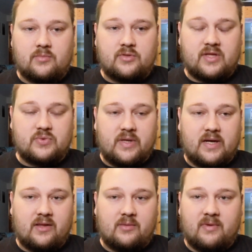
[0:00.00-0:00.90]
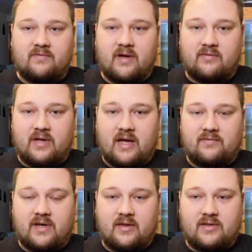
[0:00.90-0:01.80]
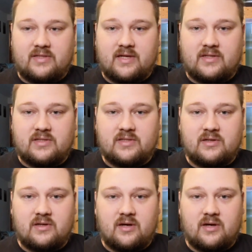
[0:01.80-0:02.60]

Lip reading: So that's why I like my 5.5-gallon tanks.